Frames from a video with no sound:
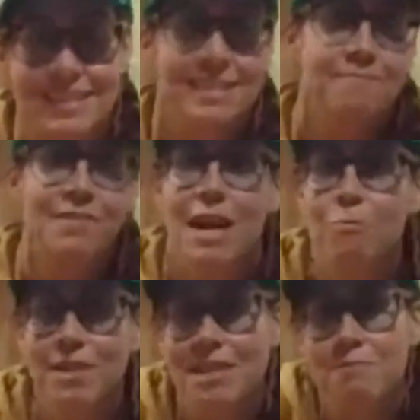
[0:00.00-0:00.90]
what the
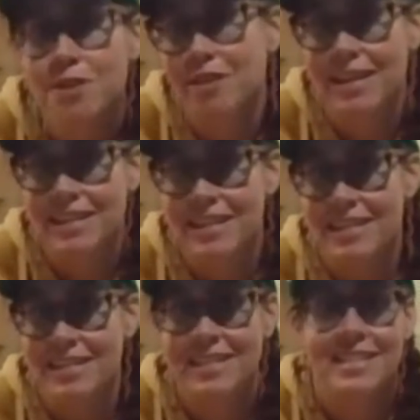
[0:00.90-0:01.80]
puree does
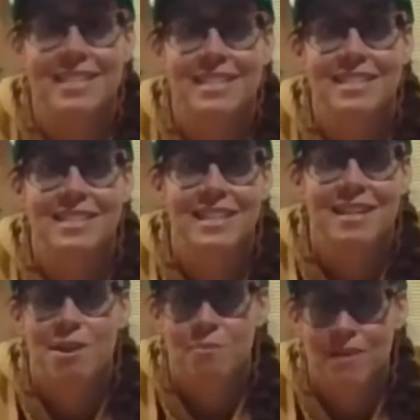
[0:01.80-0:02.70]
is we have all
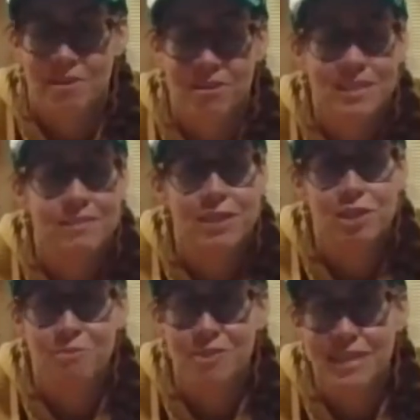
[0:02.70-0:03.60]
these vegetables that
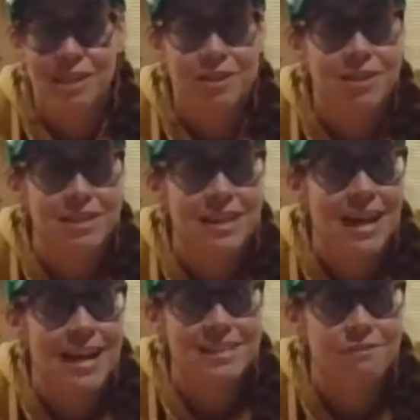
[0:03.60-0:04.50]
cook at
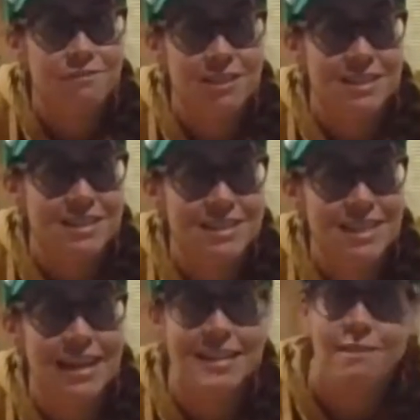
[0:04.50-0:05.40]
different
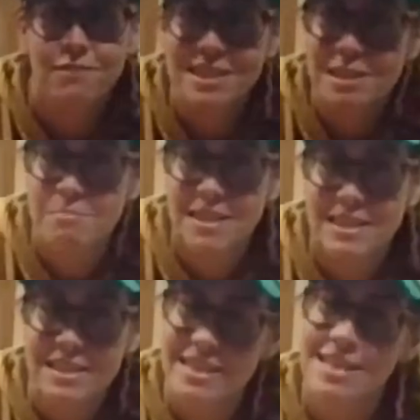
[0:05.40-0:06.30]
speeds,
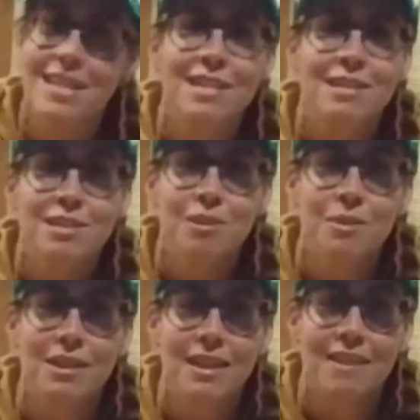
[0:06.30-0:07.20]
so it allows
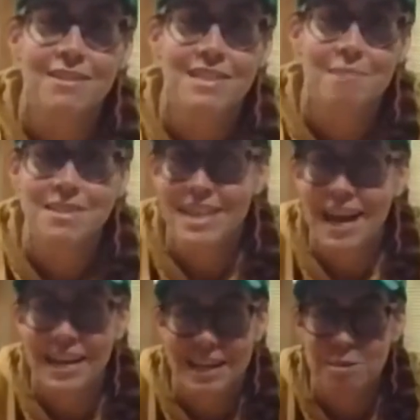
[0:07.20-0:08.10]
them to kind of get
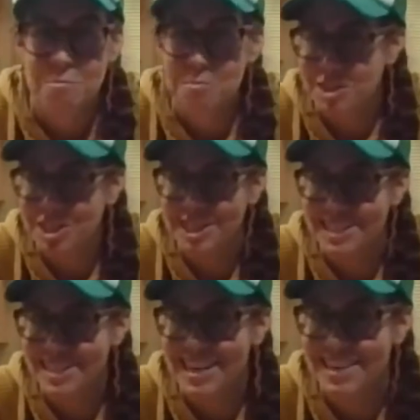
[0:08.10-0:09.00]
mushy
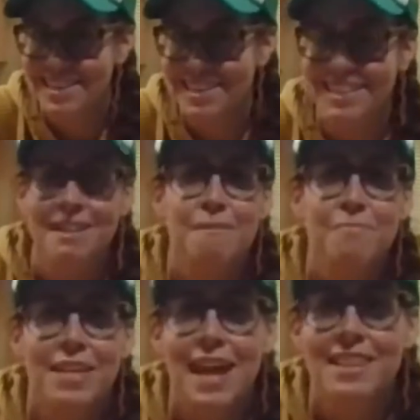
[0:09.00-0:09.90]
together, and then we
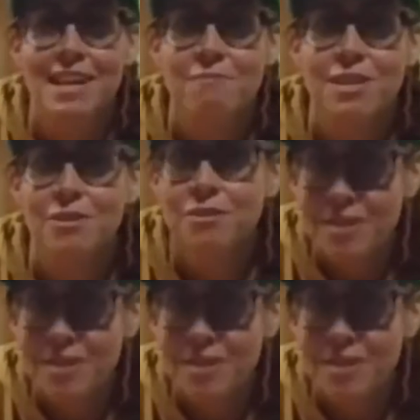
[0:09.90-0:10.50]
utilize the